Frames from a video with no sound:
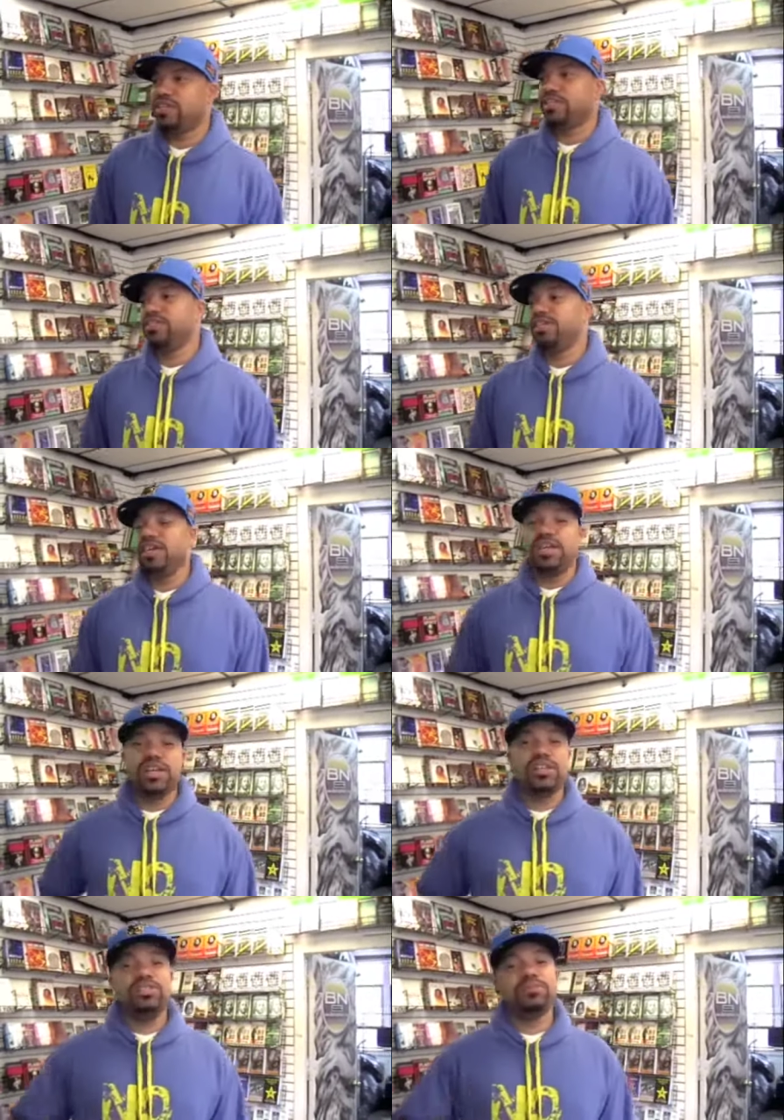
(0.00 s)
this.
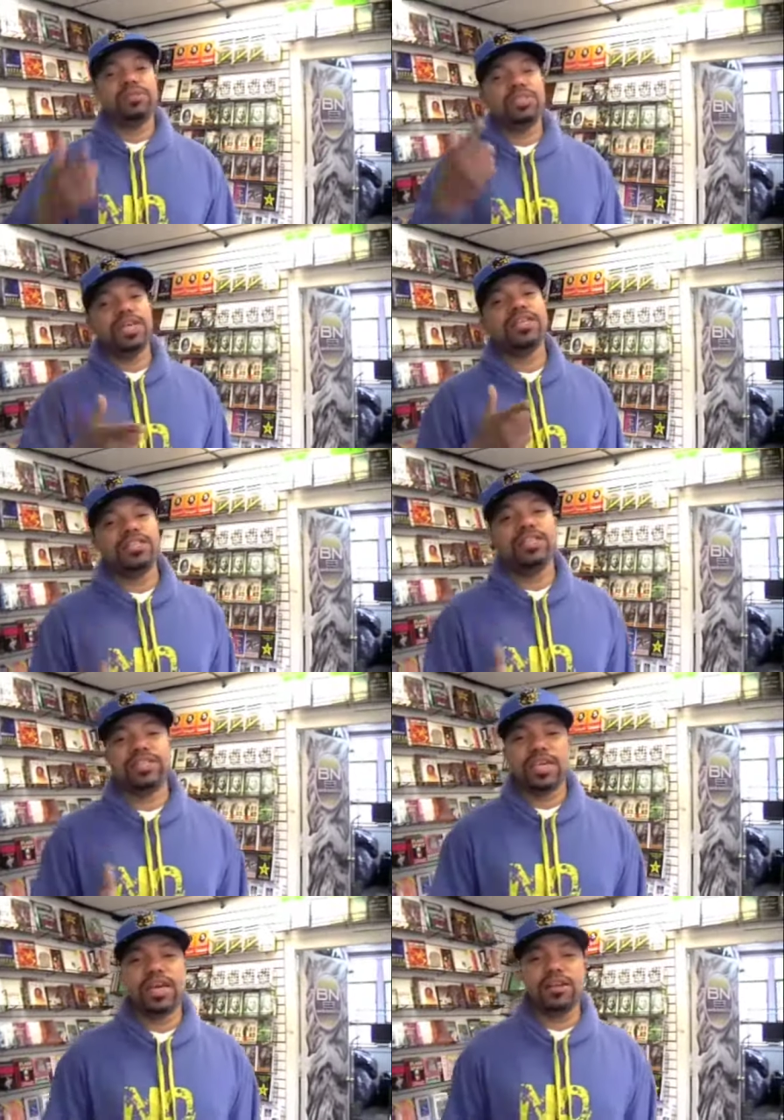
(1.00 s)
Unless you've been shot ten
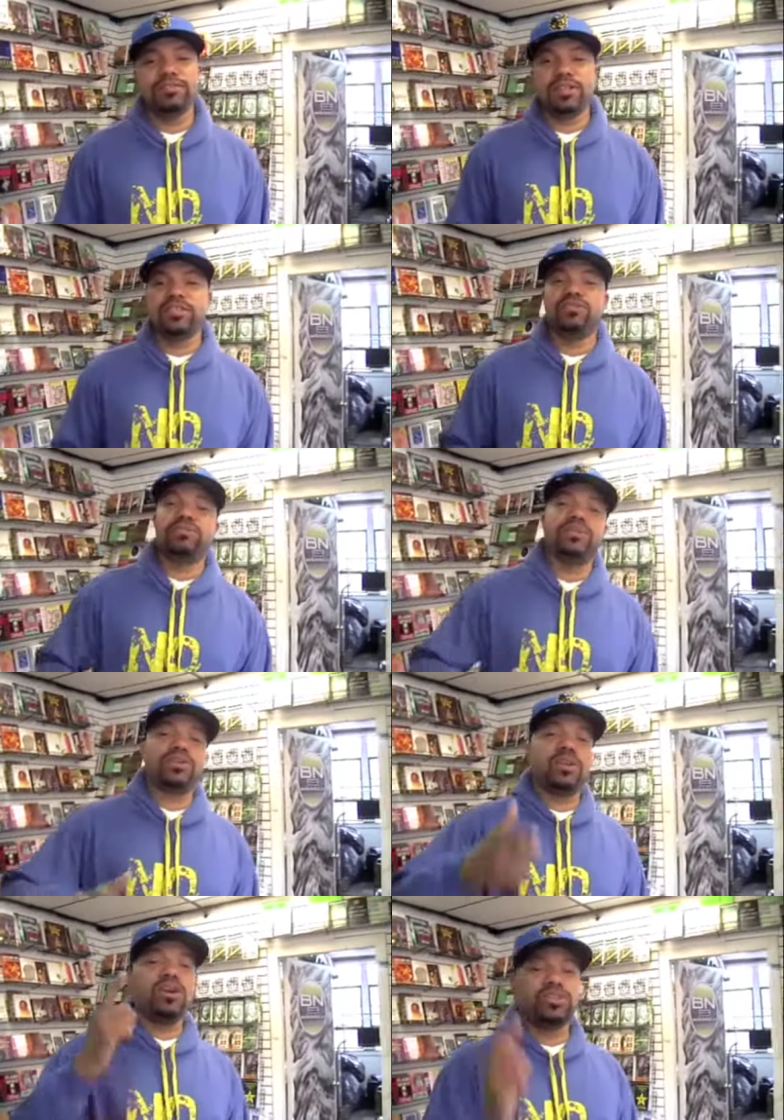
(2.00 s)
times, unless you've been
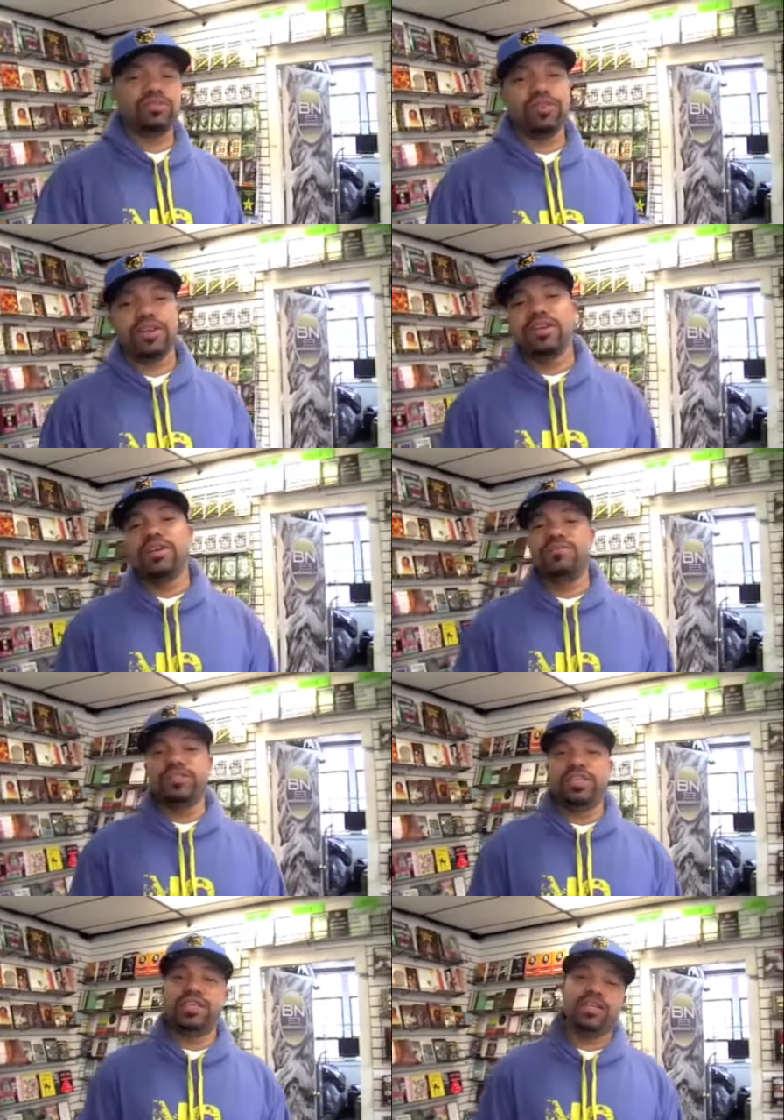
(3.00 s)
incarcerated for
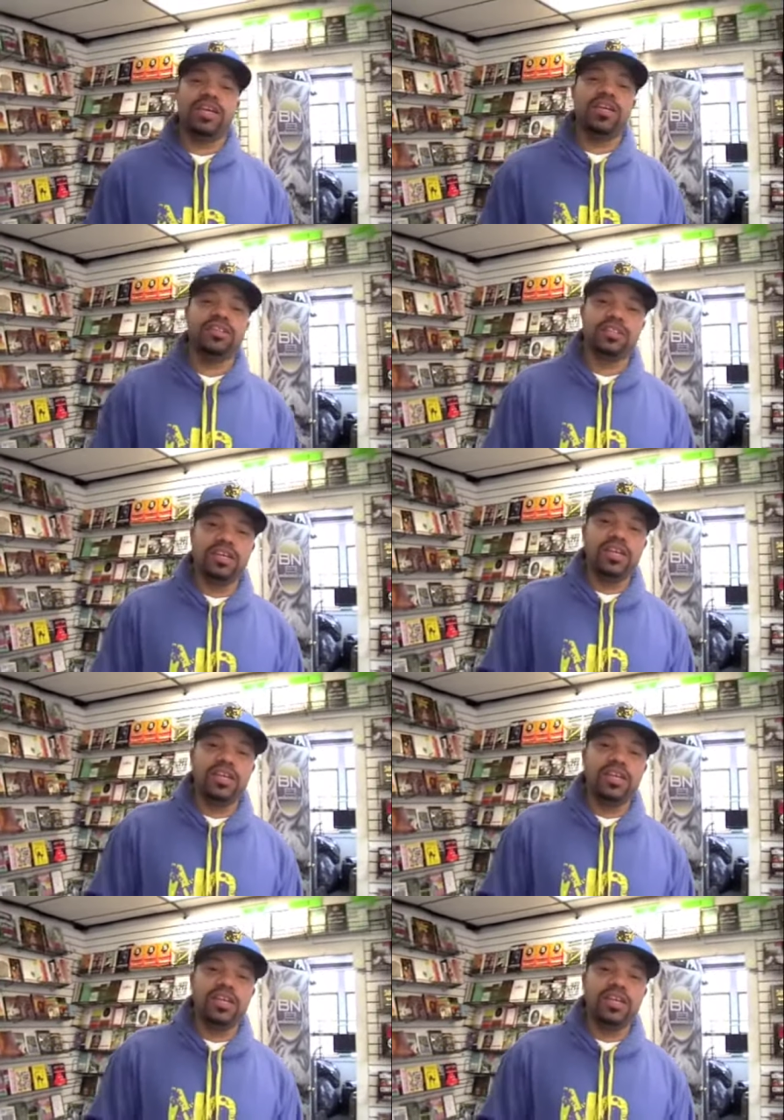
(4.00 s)
ten years,